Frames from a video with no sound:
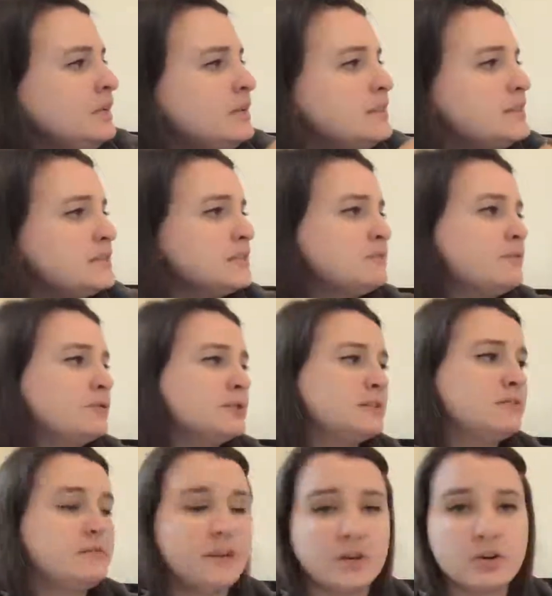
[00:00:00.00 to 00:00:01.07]
This is for
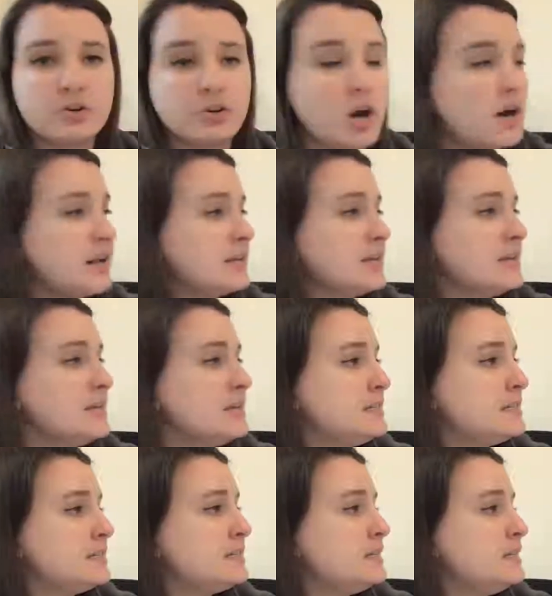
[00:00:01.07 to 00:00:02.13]
severe chronic kidney
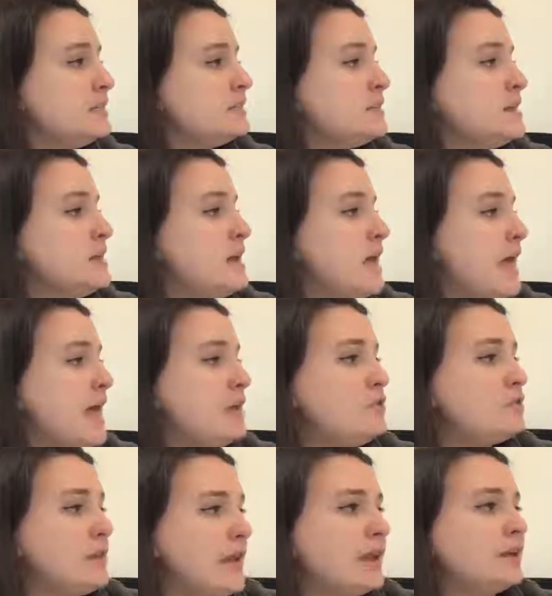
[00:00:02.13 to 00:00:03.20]
disease, and you
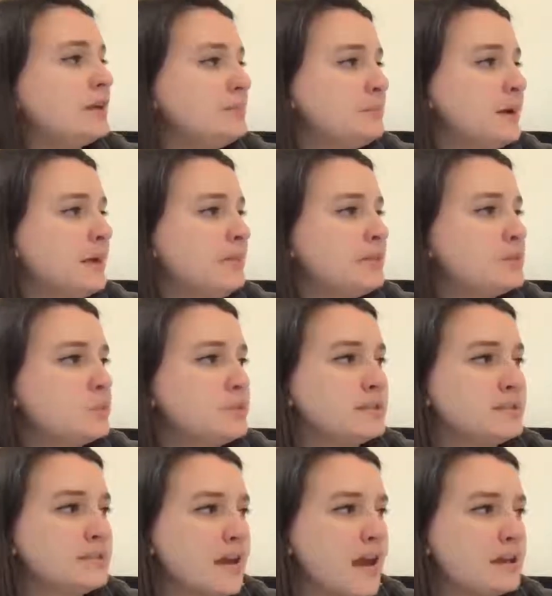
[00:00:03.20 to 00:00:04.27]
can combine this with
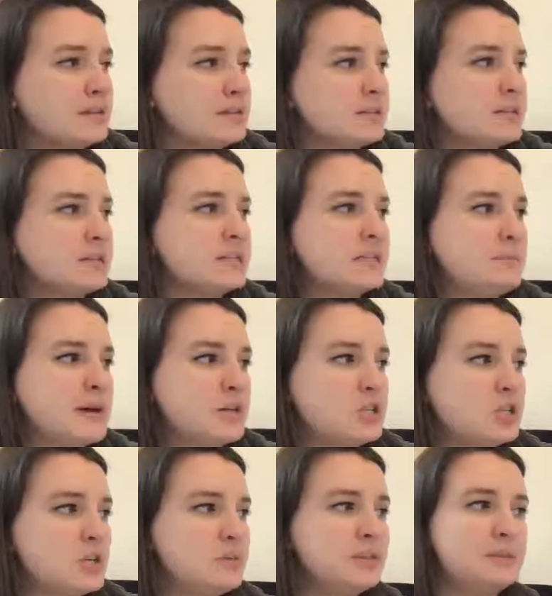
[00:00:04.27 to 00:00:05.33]
statins,
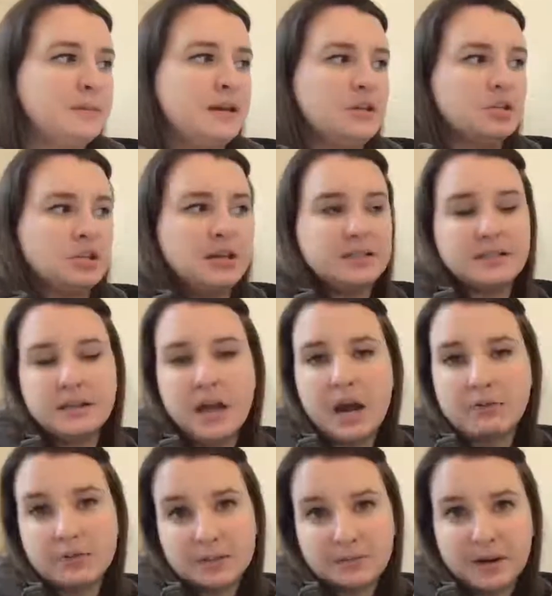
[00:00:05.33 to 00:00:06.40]
especially when the patient has not
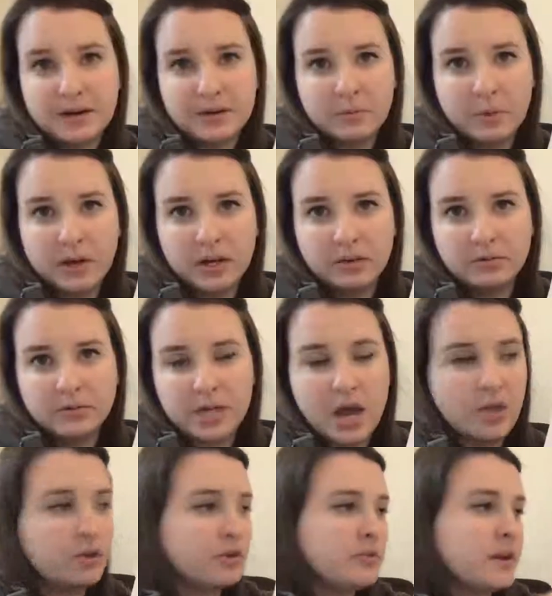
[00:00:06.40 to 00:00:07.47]
responded well to
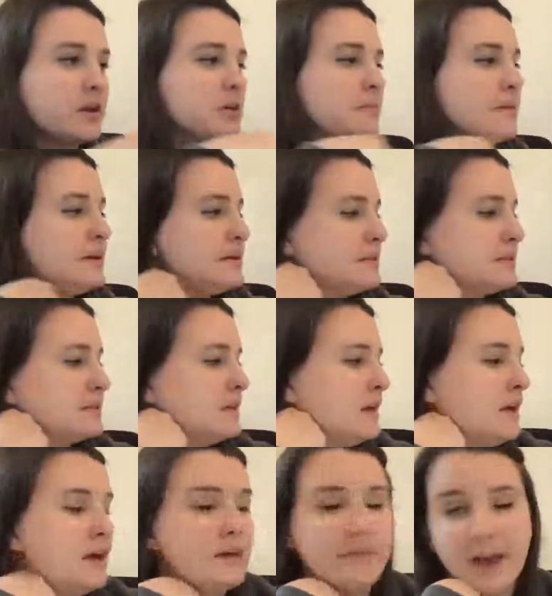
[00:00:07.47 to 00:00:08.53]
other therapies.
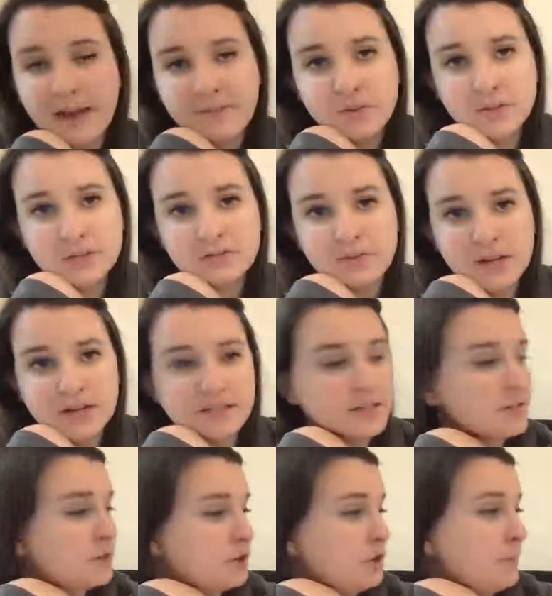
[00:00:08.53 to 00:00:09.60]
The adverse effects
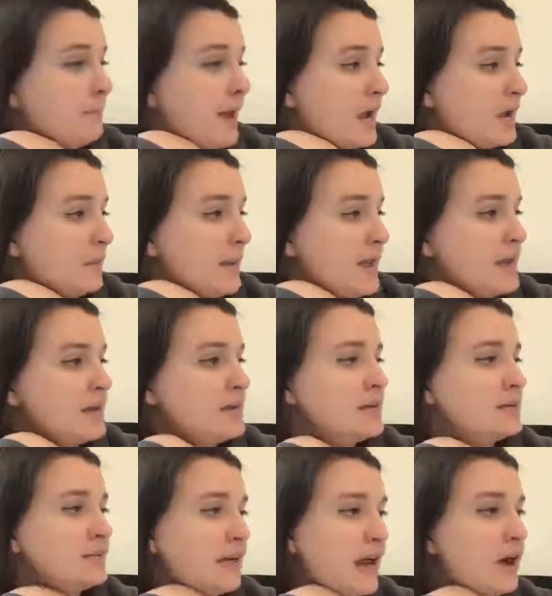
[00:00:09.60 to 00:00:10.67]
include back pain,
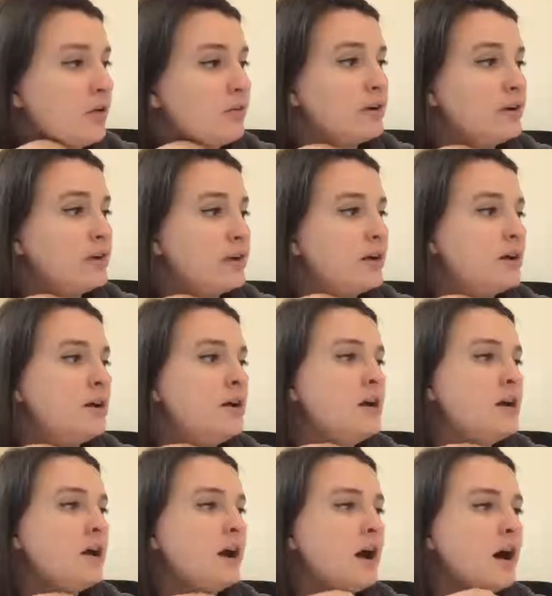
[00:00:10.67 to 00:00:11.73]
diarrhea,
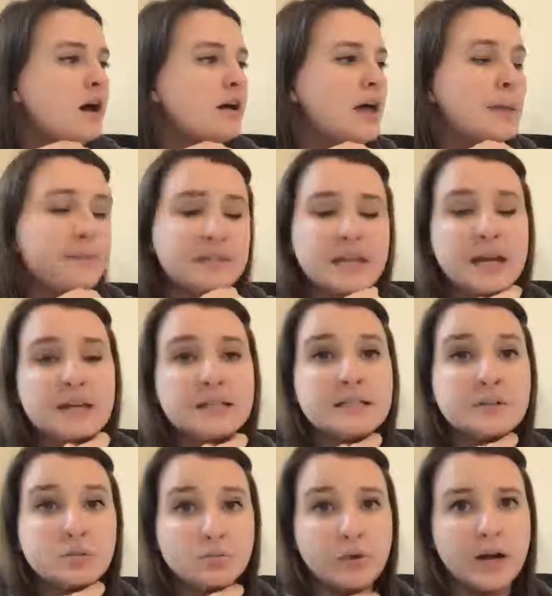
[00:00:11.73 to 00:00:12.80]
hepatitis
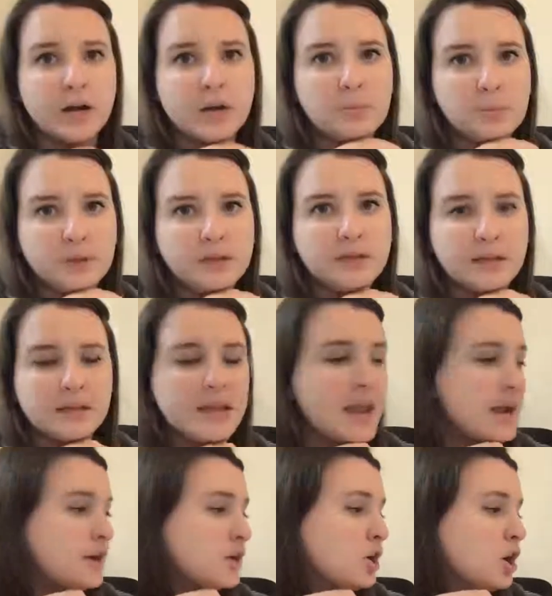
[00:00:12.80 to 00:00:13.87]
is rare, but it
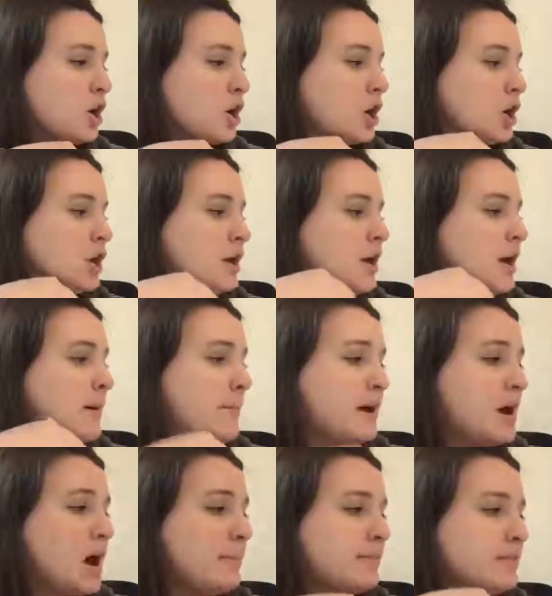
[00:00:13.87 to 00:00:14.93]
can occur,
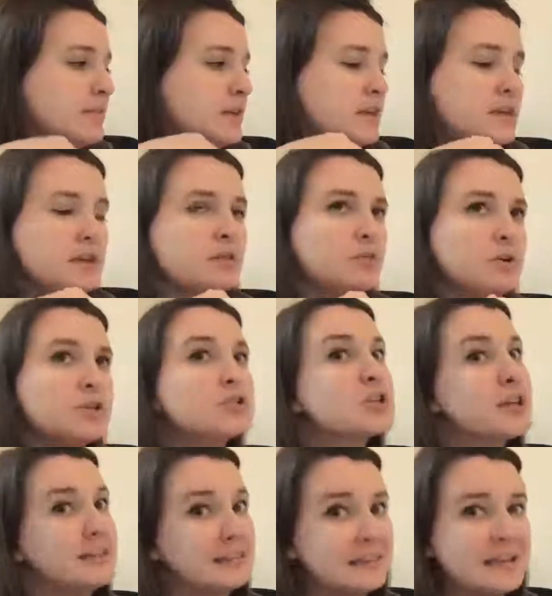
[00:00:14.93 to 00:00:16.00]
myopathy, which
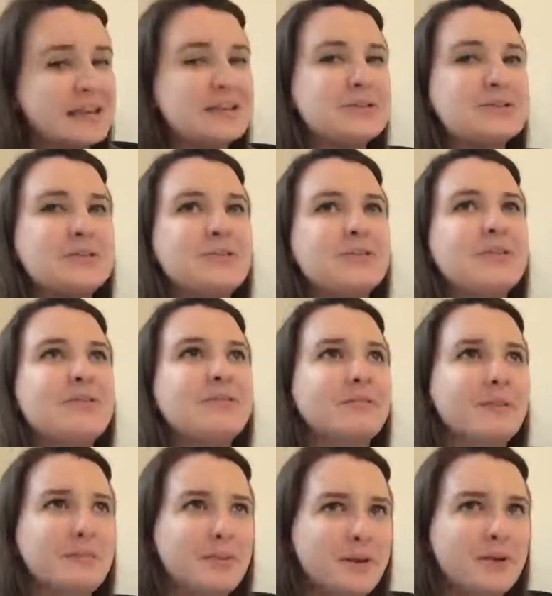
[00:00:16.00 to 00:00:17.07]
can lead to
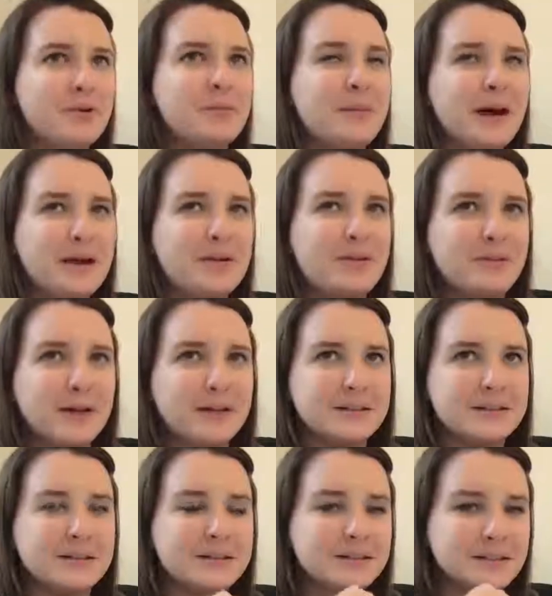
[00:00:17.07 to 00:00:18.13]

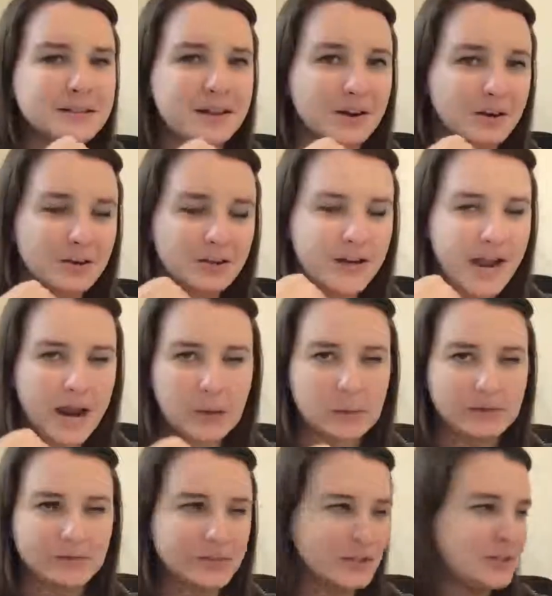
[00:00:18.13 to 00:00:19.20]
rhabdomyolysis, or
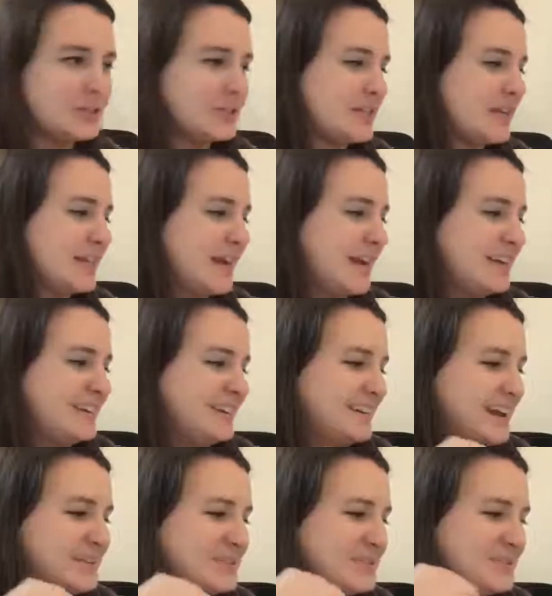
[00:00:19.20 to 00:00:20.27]
however you say that.
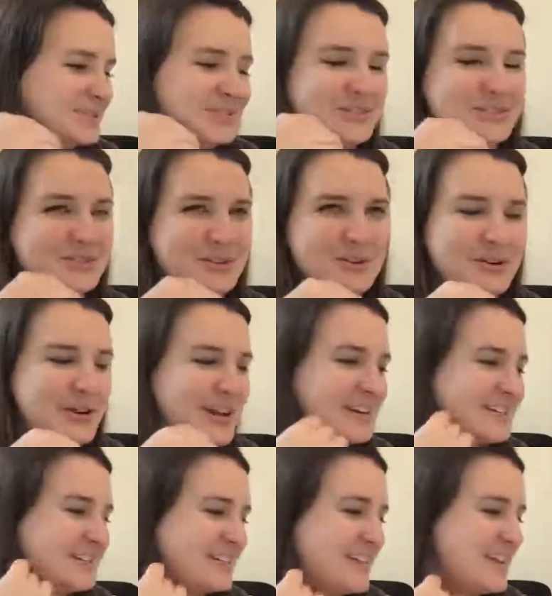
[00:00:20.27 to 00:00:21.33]
I still don't know how
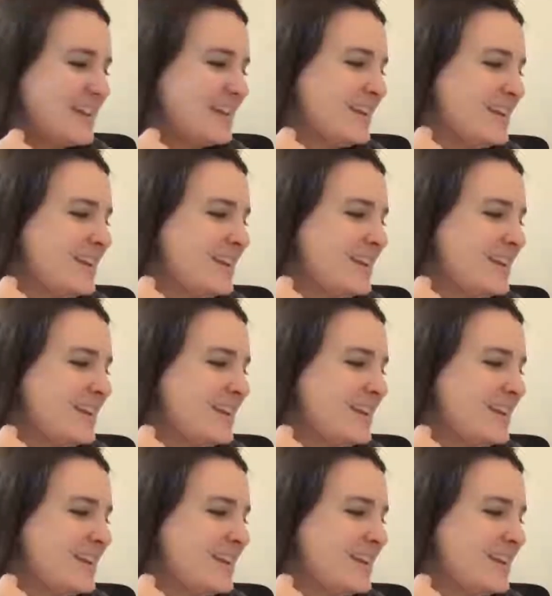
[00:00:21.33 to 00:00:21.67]
to say it.